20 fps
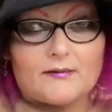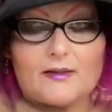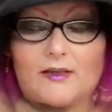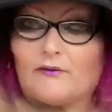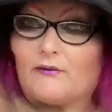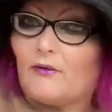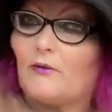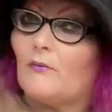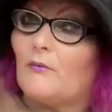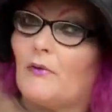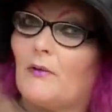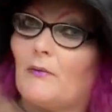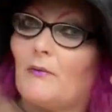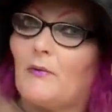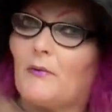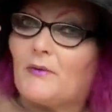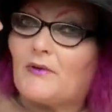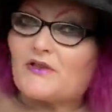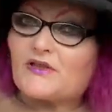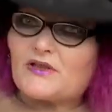I've got my
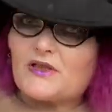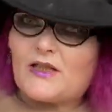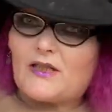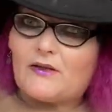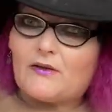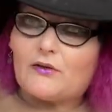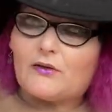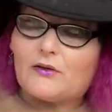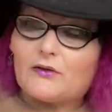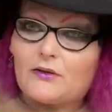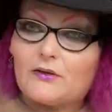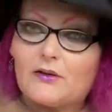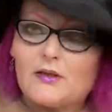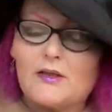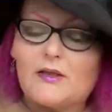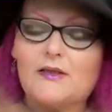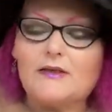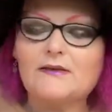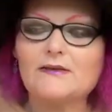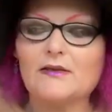witch hat on,
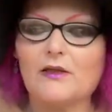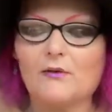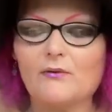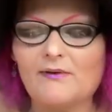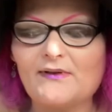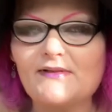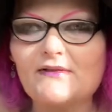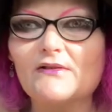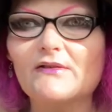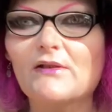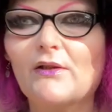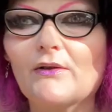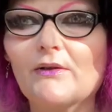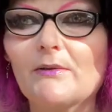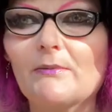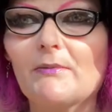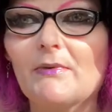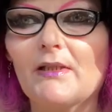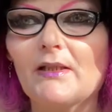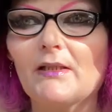so this could
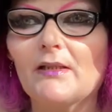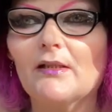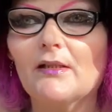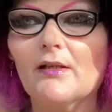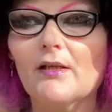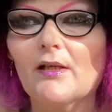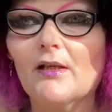only mean